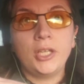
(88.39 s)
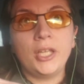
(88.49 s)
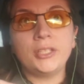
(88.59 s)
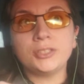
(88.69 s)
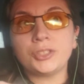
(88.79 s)

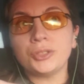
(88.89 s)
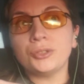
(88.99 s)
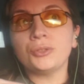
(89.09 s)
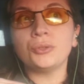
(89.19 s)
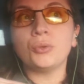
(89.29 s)

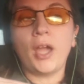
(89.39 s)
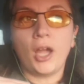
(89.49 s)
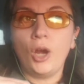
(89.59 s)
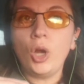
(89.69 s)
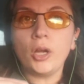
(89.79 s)
into
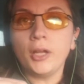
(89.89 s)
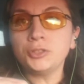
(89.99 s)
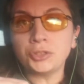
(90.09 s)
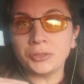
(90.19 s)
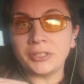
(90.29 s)
our
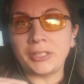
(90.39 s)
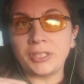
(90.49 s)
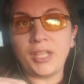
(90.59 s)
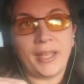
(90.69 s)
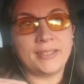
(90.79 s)

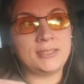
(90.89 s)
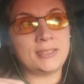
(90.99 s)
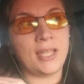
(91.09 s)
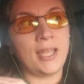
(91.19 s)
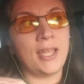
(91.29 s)
country and
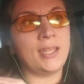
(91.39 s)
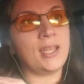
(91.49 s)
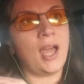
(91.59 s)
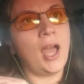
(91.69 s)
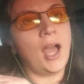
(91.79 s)
say,